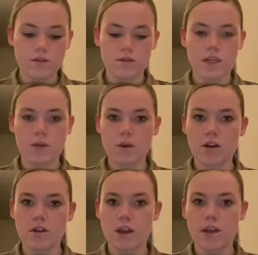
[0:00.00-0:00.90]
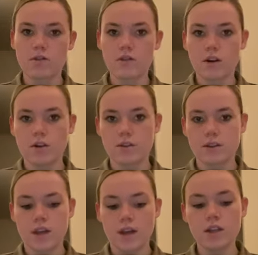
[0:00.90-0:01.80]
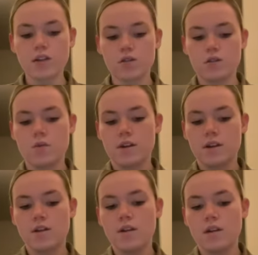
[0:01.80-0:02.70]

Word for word: like handles that are on the side, you just want to